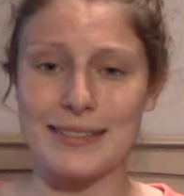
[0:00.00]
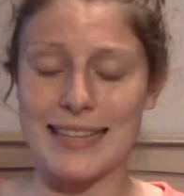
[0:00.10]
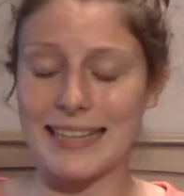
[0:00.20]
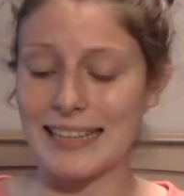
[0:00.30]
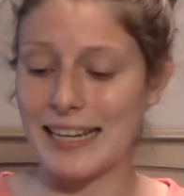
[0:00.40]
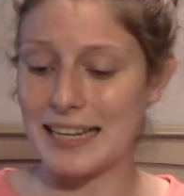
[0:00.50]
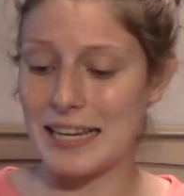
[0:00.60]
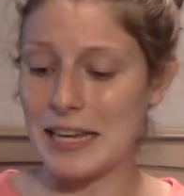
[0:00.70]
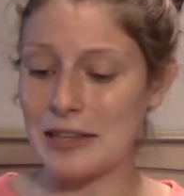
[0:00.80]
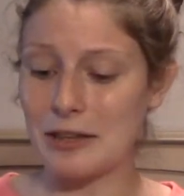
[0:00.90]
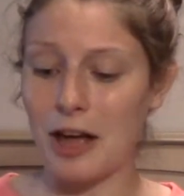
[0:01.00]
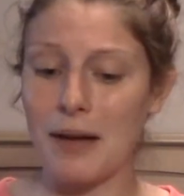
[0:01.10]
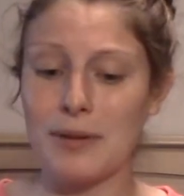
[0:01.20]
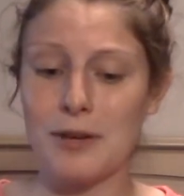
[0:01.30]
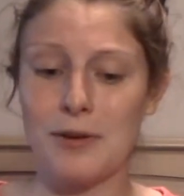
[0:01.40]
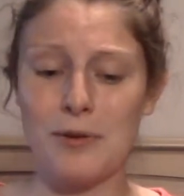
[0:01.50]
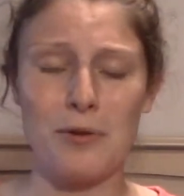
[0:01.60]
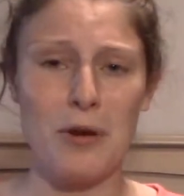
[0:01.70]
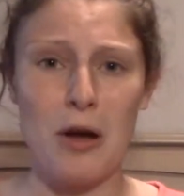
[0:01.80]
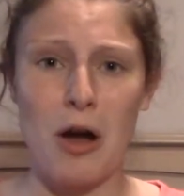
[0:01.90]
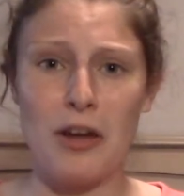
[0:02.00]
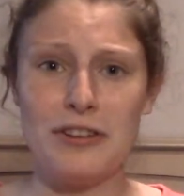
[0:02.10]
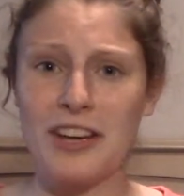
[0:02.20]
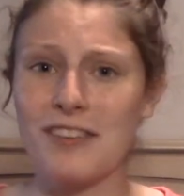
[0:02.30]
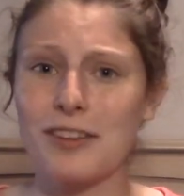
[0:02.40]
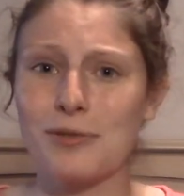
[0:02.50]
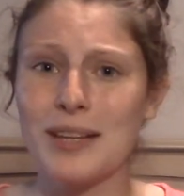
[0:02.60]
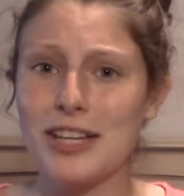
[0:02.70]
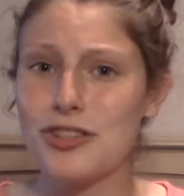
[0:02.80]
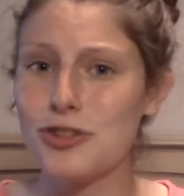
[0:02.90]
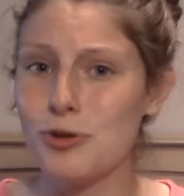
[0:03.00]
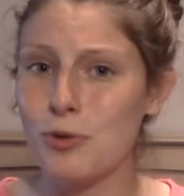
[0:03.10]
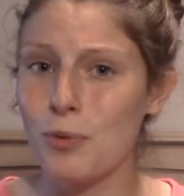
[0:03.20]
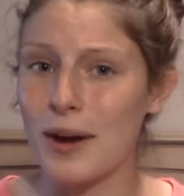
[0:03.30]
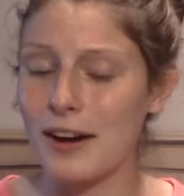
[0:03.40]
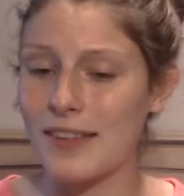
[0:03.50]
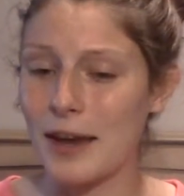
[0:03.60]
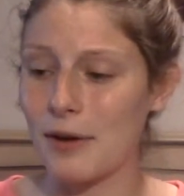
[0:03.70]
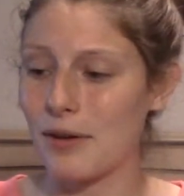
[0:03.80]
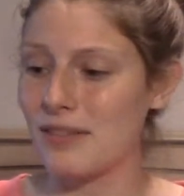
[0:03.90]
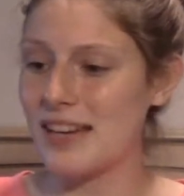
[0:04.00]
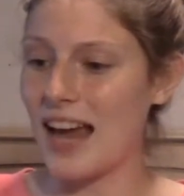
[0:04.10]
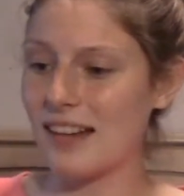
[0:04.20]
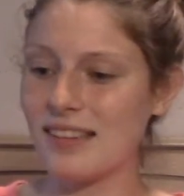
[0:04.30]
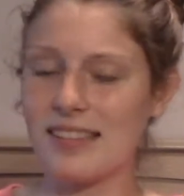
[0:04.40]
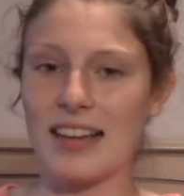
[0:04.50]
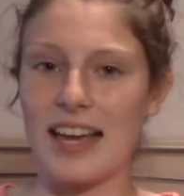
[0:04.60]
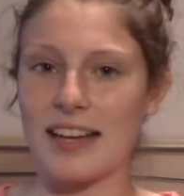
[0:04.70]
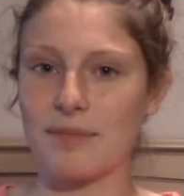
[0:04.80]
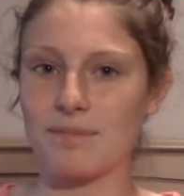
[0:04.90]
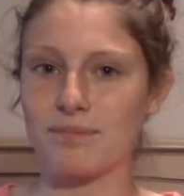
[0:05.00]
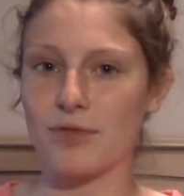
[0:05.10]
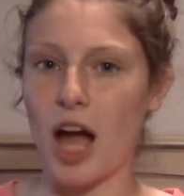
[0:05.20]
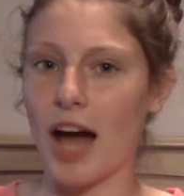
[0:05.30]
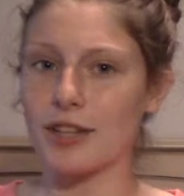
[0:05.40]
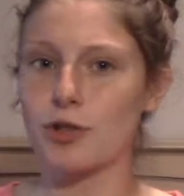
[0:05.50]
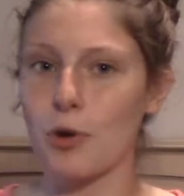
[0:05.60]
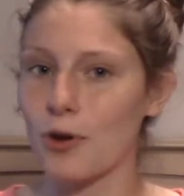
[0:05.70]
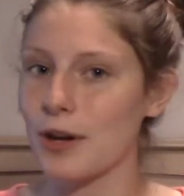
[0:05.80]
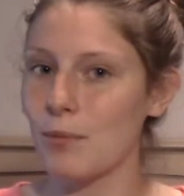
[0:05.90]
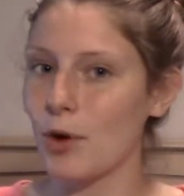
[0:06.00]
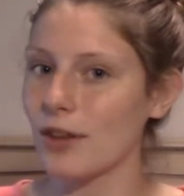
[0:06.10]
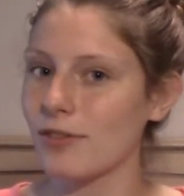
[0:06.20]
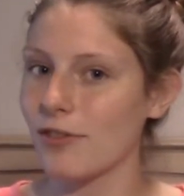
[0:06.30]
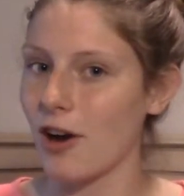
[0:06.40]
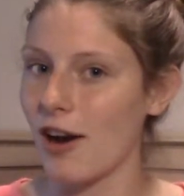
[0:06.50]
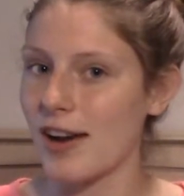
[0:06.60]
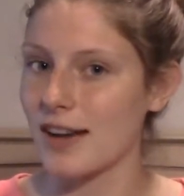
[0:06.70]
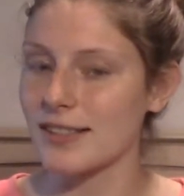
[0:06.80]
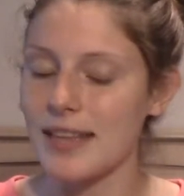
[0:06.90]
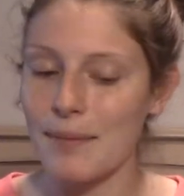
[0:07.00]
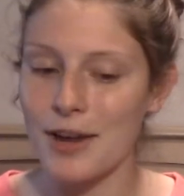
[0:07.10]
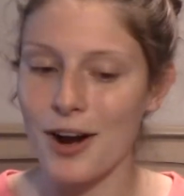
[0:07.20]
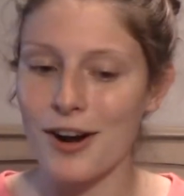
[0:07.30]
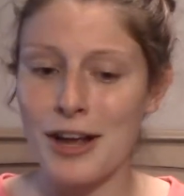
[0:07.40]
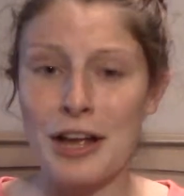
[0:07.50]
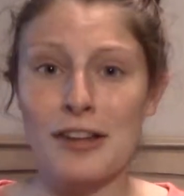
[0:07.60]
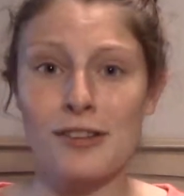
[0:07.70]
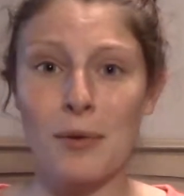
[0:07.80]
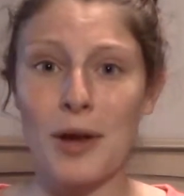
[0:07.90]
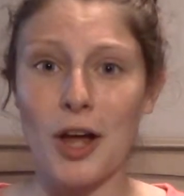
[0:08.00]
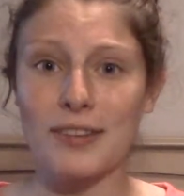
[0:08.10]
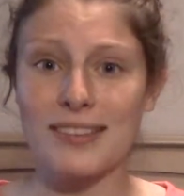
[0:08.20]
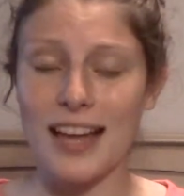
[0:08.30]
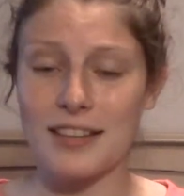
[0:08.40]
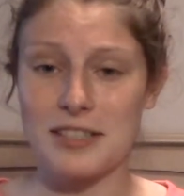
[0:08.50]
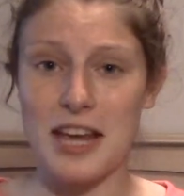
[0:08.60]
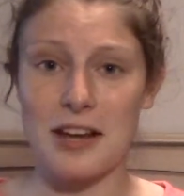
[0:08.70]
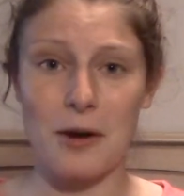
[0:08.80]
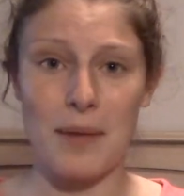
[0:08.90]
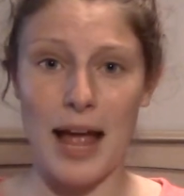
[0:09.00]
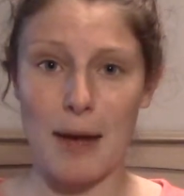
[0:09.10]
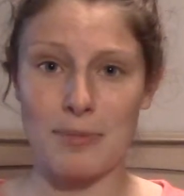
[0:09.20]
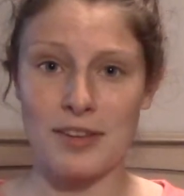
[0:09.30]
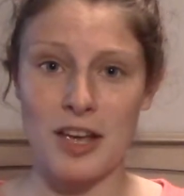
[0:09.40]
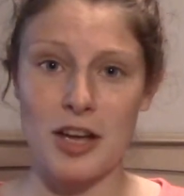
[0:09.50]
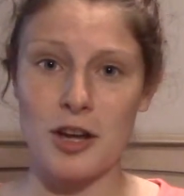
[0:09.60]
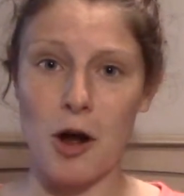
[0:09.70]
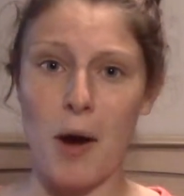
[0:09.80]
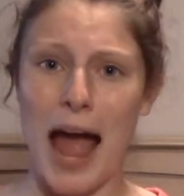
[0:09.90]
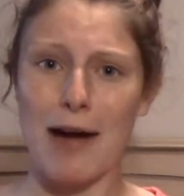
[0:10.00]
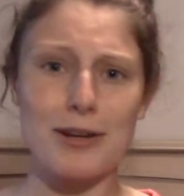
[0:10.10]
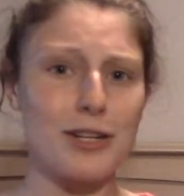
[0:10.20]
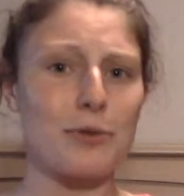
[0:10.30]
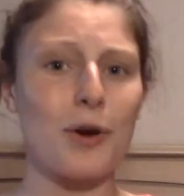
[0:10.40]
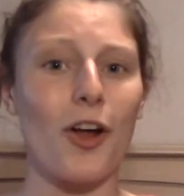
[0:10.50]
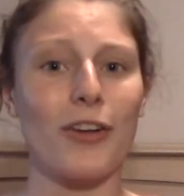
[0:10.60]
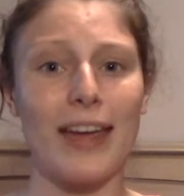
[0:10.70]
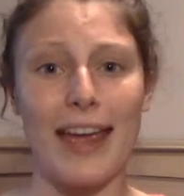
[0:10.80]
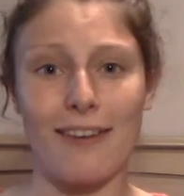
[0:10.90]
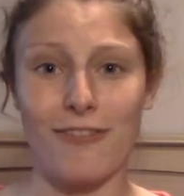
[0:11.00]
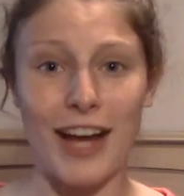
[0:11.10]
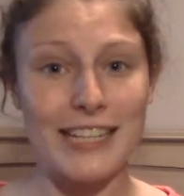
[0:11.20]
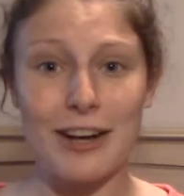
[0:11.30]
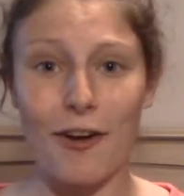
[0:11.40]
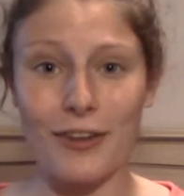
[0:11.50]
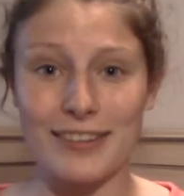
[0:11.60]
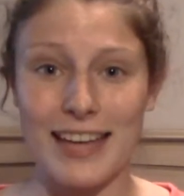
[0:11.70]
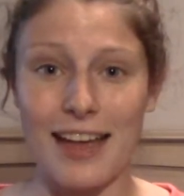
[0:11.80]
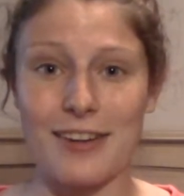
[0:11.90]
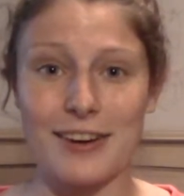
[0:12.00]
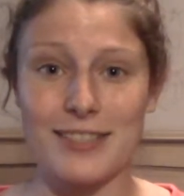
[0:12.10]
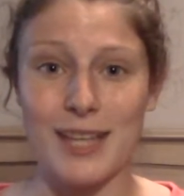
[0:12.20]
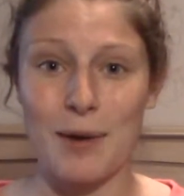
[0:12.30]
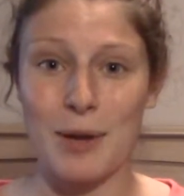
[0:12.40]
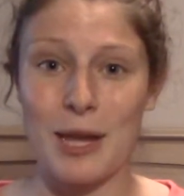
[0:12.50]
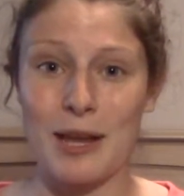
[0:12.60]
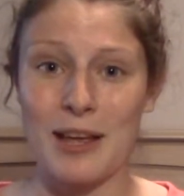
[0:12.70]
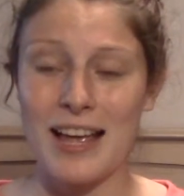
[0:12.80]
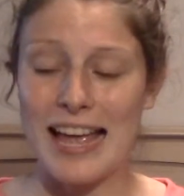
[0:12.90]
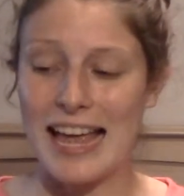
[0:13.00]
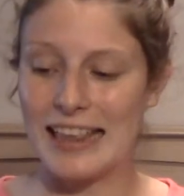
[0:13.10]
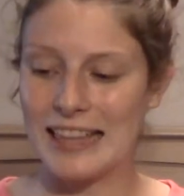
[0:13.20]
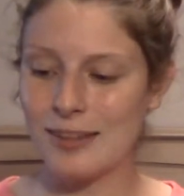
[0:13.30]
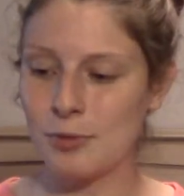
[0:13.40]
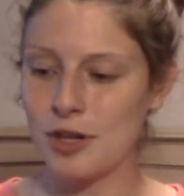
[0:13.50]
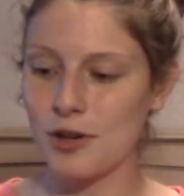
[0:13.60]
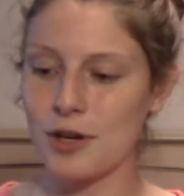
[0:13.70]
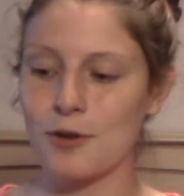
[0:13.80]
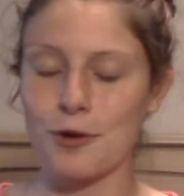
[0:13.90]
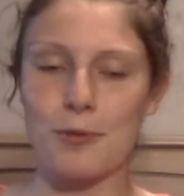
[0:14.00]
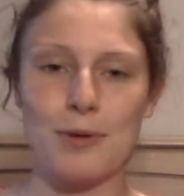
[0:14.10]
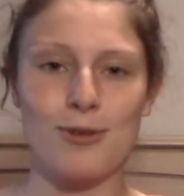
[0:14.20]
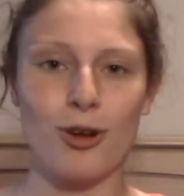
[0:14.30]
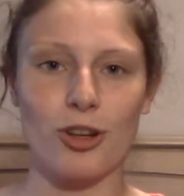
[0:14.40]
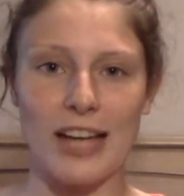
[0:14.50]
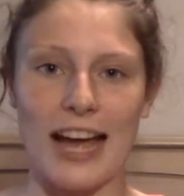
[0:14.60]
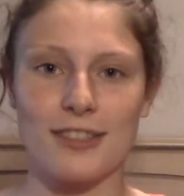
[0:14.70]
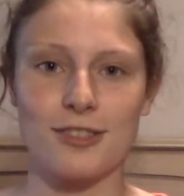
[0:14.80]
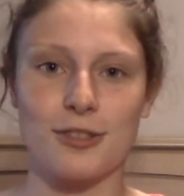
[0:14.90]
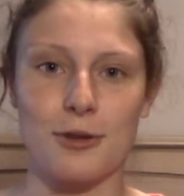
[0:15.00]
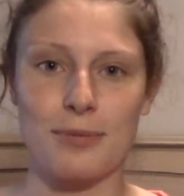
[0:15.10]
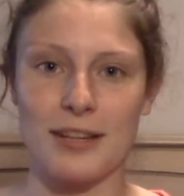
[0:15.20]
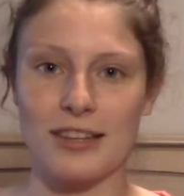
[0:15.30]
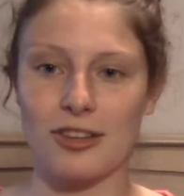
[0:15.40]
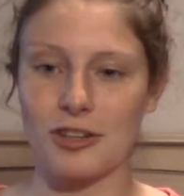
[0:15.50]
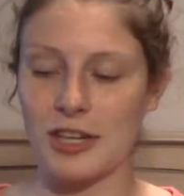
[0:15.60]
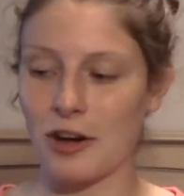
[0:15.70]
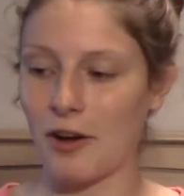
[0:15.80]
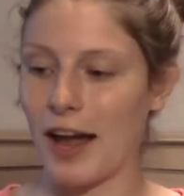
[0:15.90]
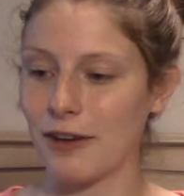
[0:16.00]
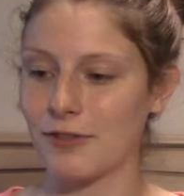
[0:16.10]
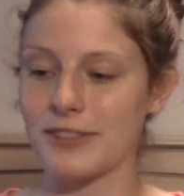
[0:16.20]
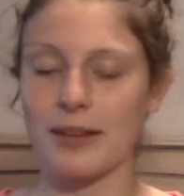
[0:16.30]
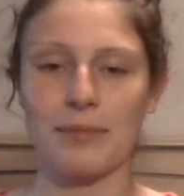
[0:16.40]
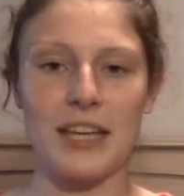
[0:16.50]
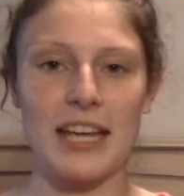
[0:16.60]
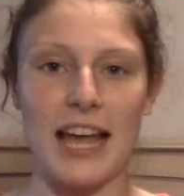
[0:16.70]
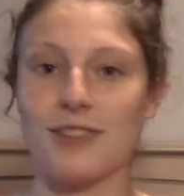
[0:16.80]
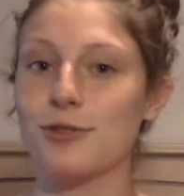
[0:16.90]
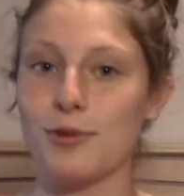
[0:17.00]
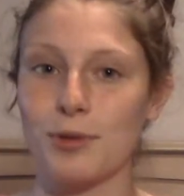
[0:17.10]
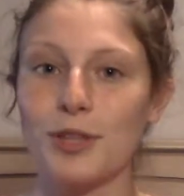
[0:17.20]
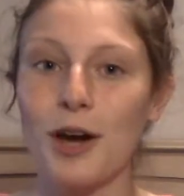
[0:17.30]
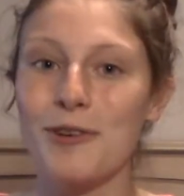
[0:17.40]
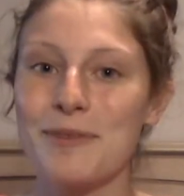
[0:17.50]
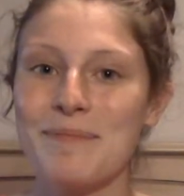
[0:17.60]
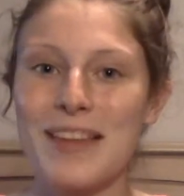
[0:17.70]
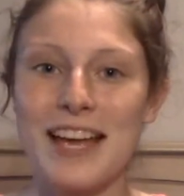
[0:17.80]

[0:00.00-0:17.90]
like in the lobby who none of us really knew where that next like auditorium was for our next seminar, so we all decided to take our maps, go out into the world, and find it all together so that we, at least when you're in a group, you don't look as stupid looking around for something as you do alone.